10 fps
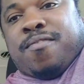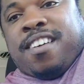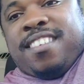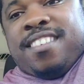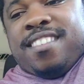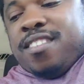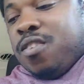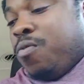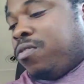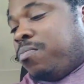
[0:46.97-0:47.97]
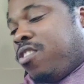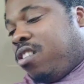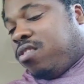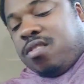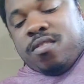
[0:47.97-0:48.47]
One. Oh, you want some
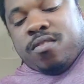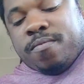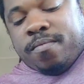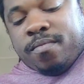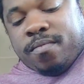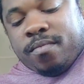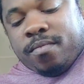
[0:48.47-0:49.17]
sauce? I